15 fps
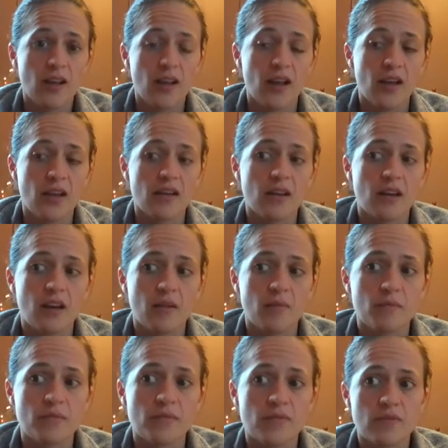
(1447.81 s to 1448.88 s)

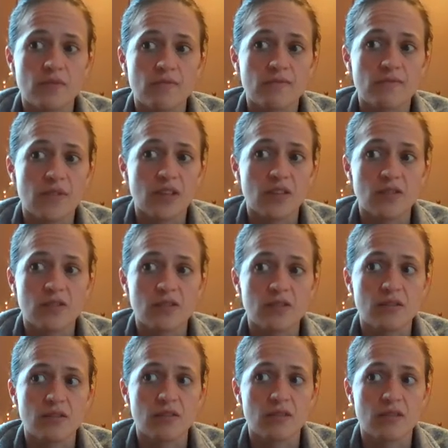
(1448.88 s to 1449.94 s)
and there's
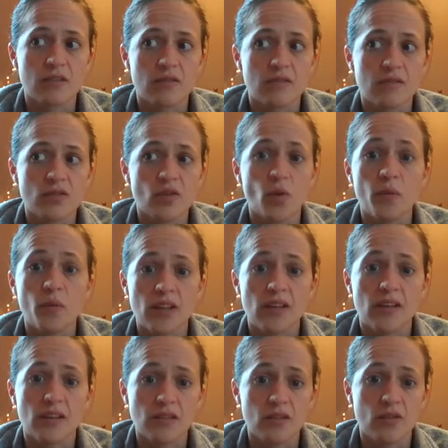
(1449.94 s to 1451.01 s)
so many
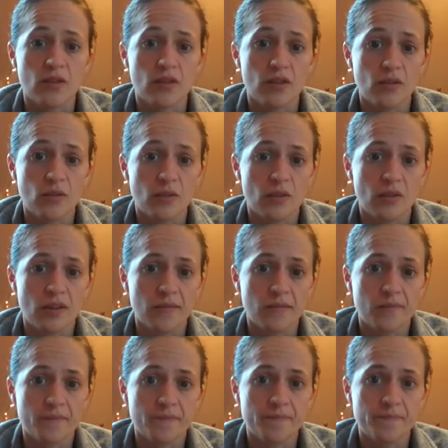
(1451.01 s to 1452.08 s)
things you can do with it.